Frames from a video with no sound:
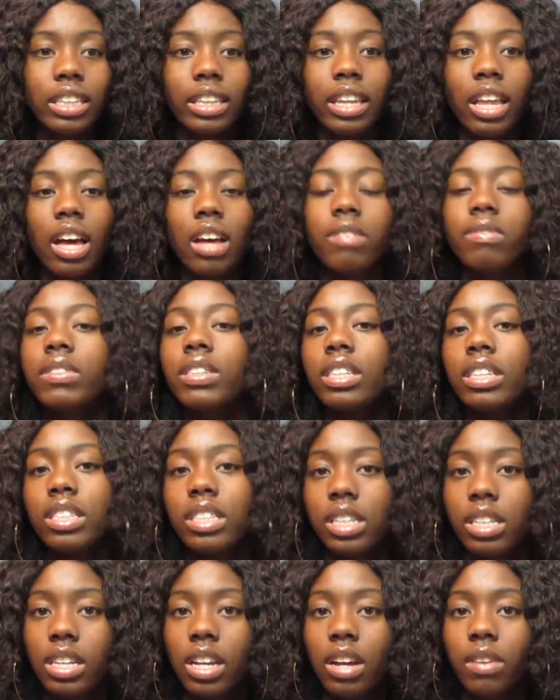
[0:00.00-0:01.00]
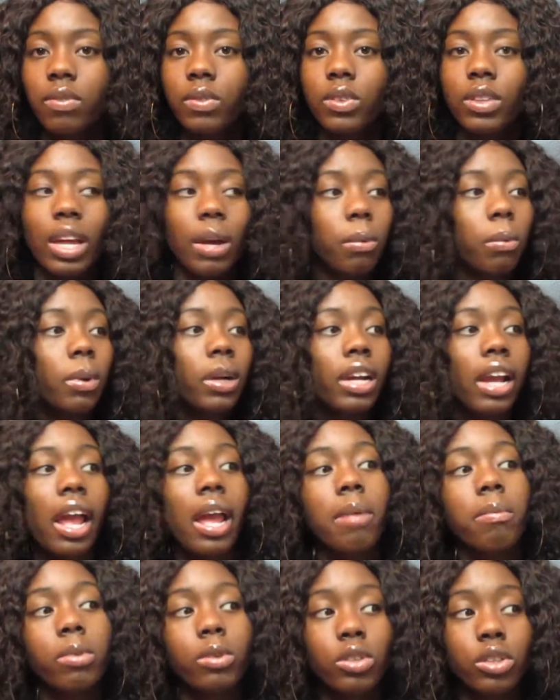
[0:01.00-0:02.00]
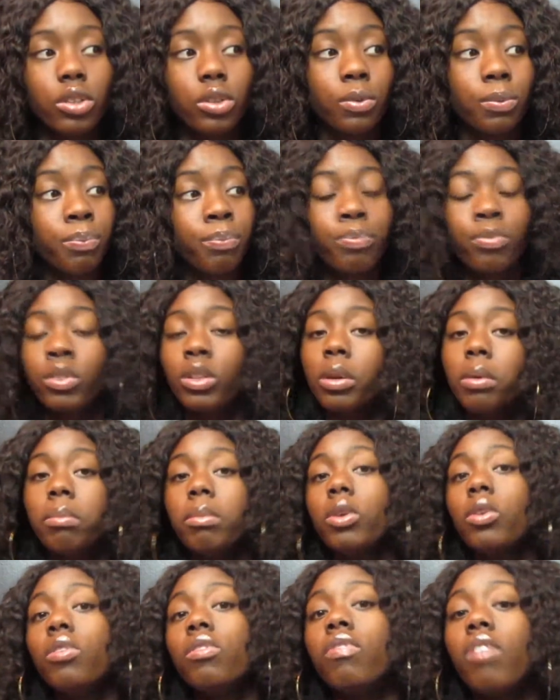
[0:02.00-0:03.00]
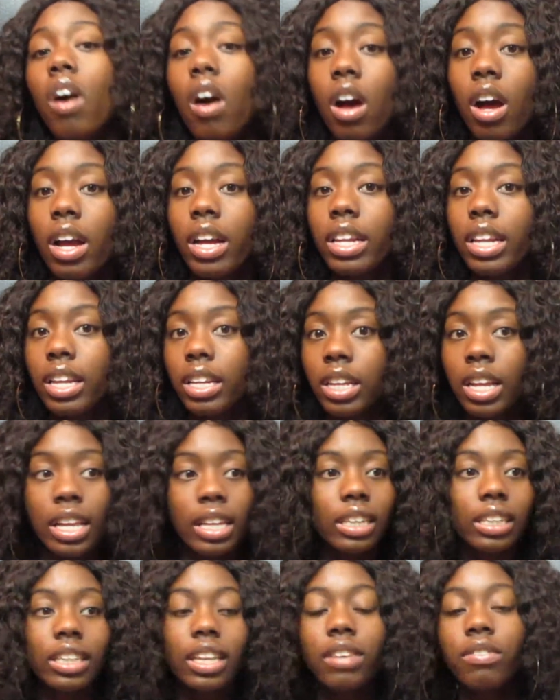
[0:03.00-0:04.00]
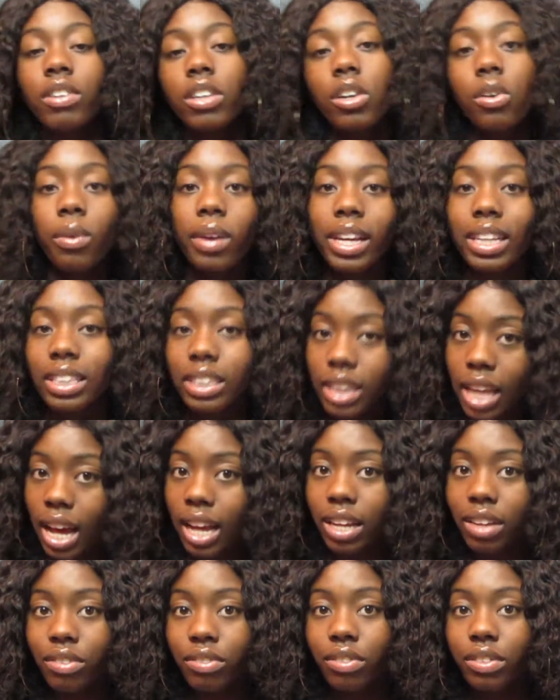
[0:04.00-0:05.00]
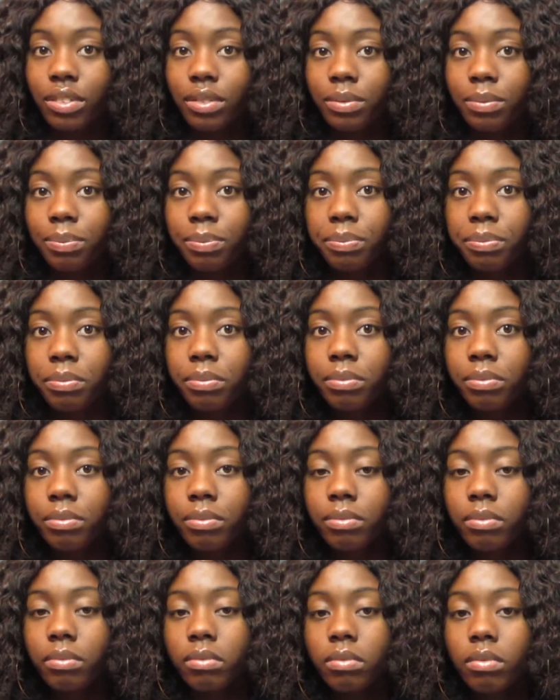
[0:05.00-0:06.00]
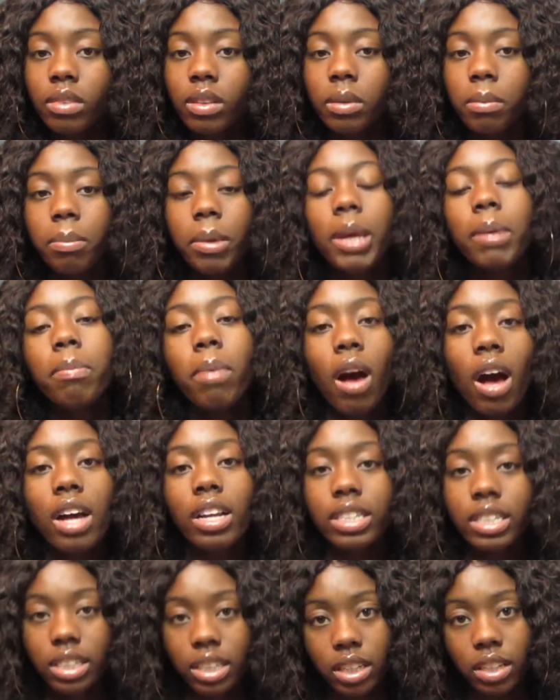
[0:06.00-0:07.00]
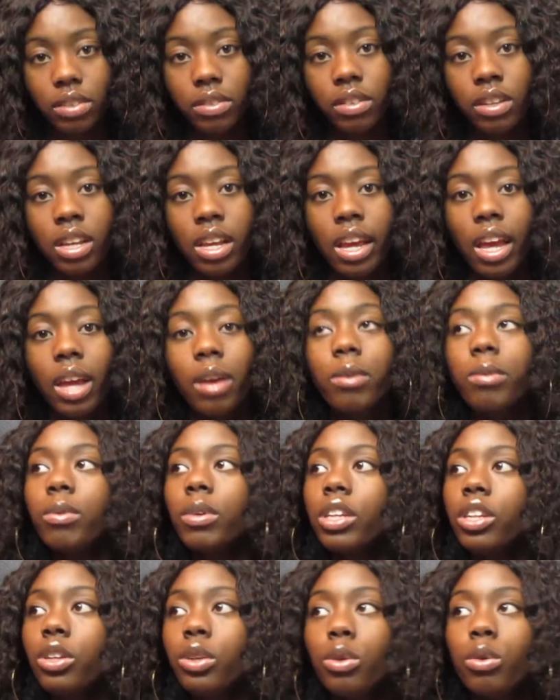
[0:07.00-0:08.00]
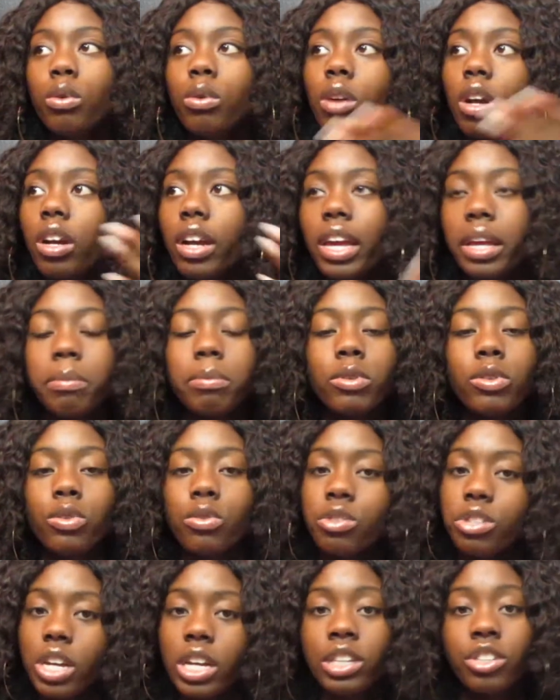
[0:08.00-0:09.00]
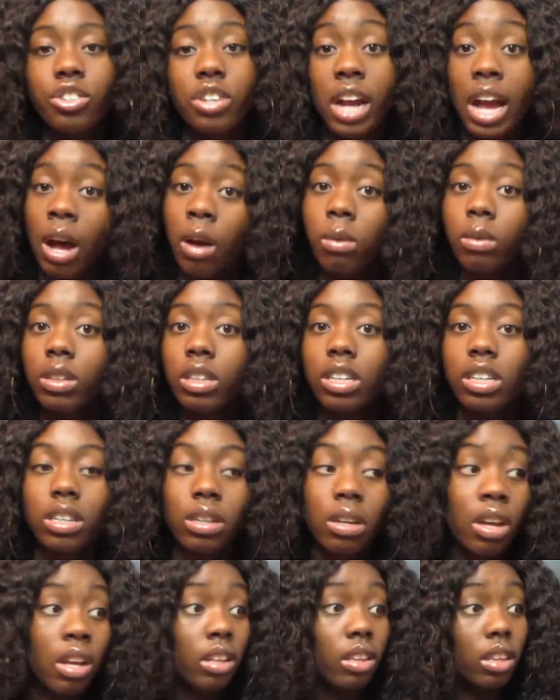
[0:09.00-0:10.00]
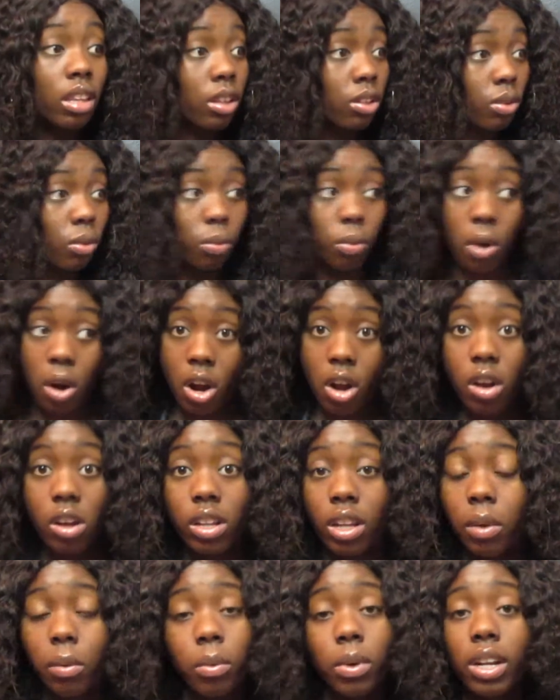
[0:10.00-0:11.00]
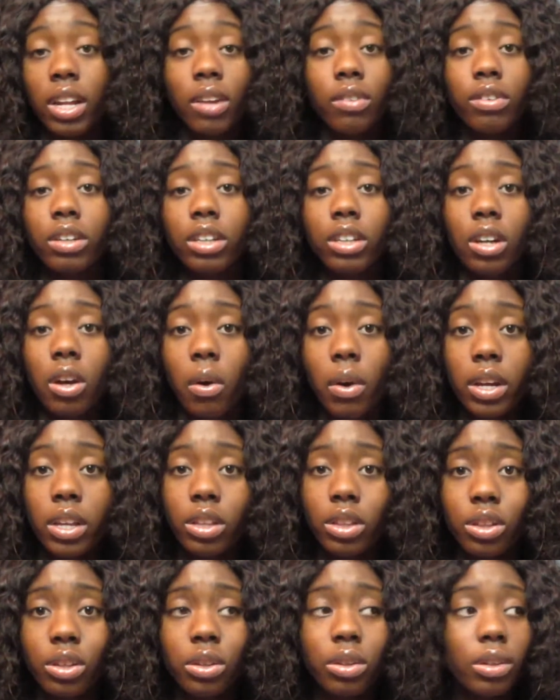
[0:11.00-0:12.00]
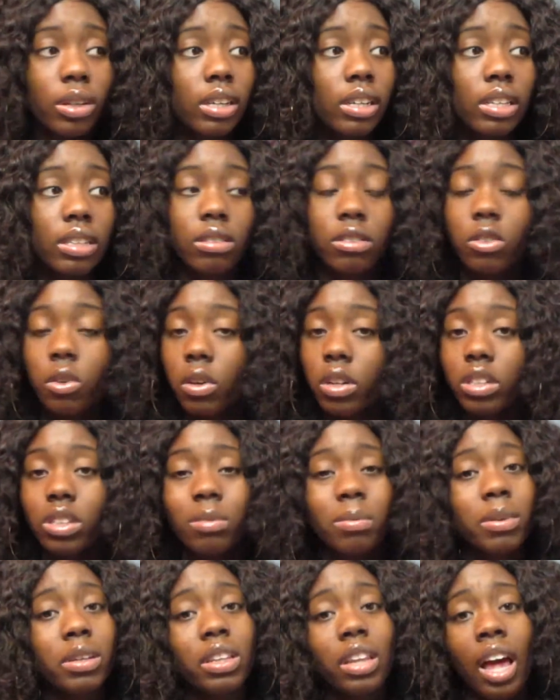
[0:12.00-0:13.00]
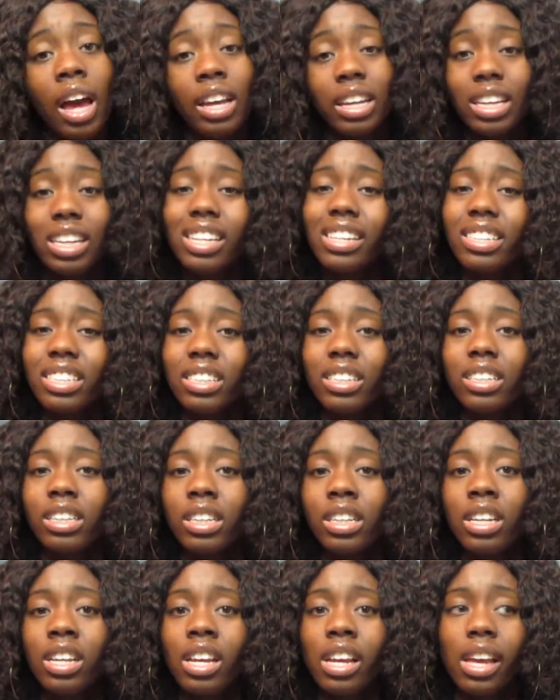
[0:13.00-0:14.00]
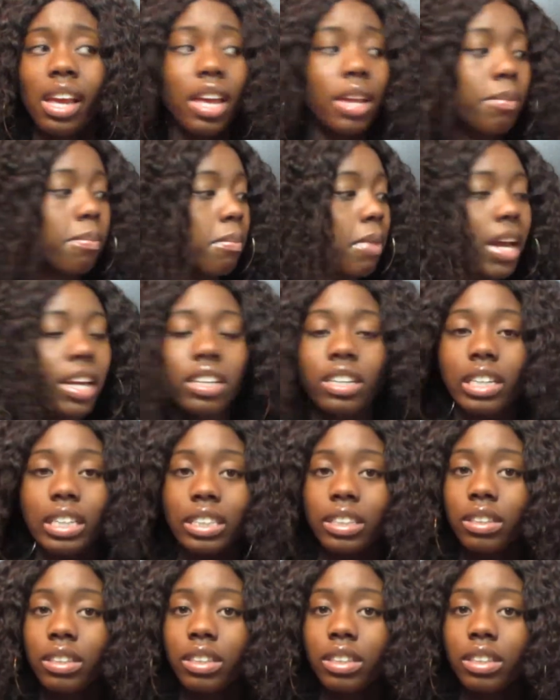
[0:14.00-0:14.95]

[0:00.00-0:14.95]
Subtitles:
loves us enough that we're able to move on and live a great life. Be positive. And when you are able to change your outlook, then the world and whatever you're going through is going to be a lot easier and better.